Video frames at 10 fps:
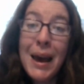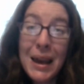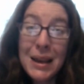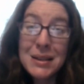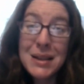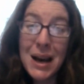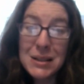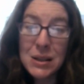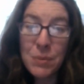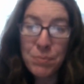And
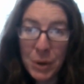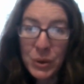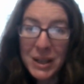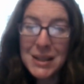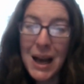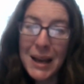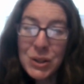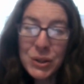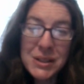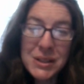as a bonus, I
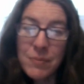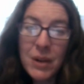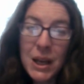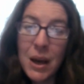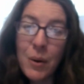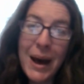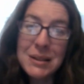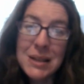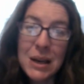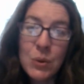took some video
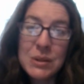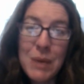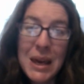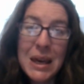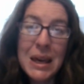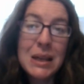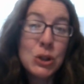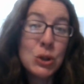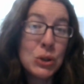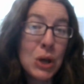as I was making it.
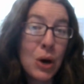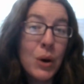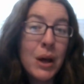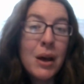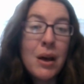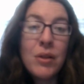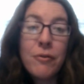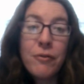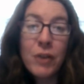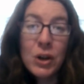So the
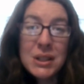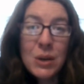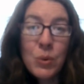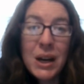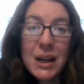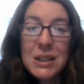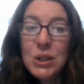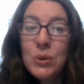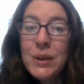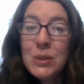first thing we're going to
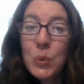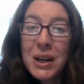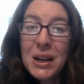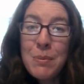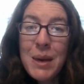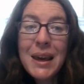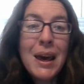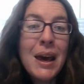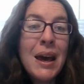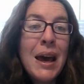do is we're going to
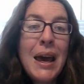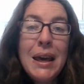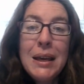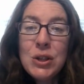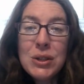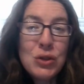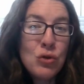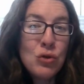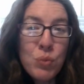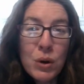make a just
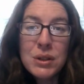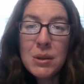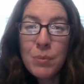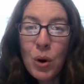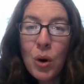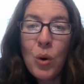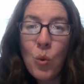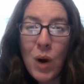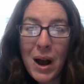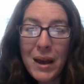super simple
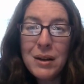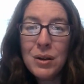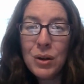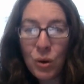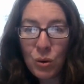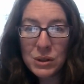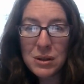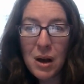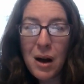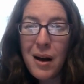Hawaiian
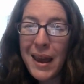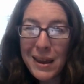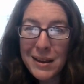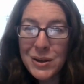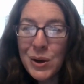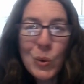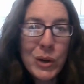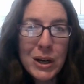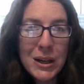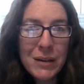coleslaw. And we
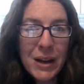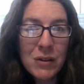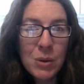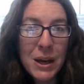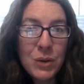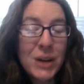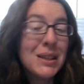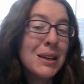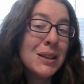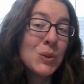don't even have to buy dressing
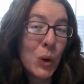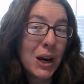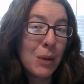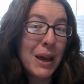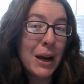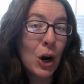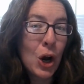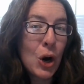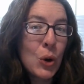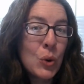because we're going to make our
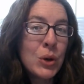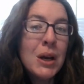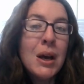own.